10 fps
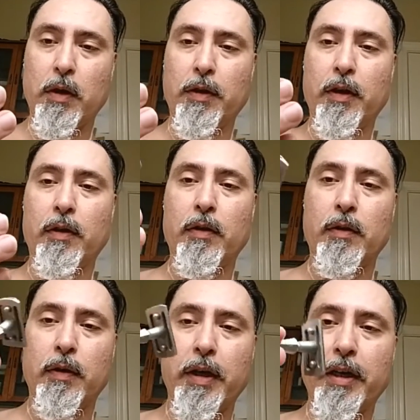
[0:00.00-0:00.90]
I think the
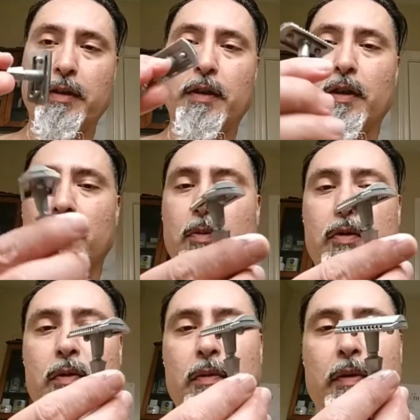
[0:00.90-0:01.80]

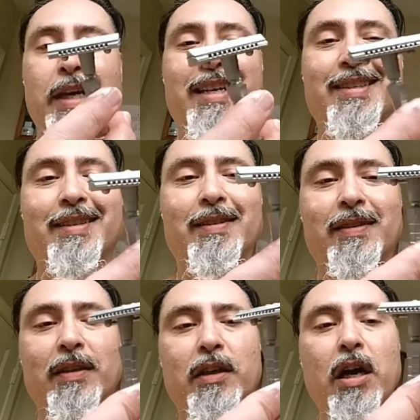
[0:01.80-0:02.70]

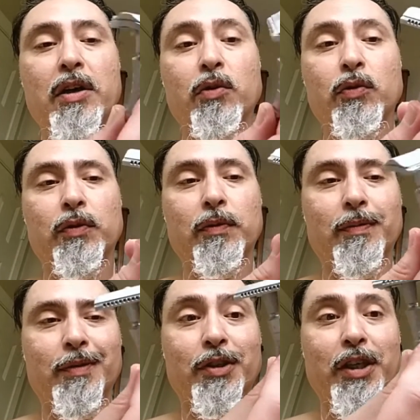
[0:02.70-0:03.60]
hexagonal
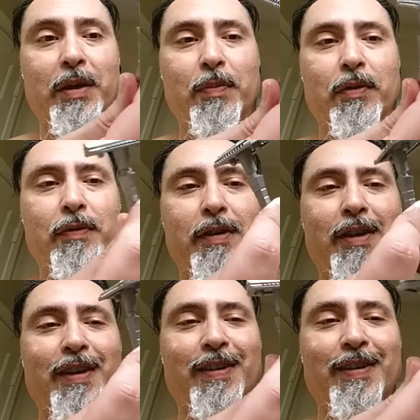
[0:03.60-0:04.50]
shape of the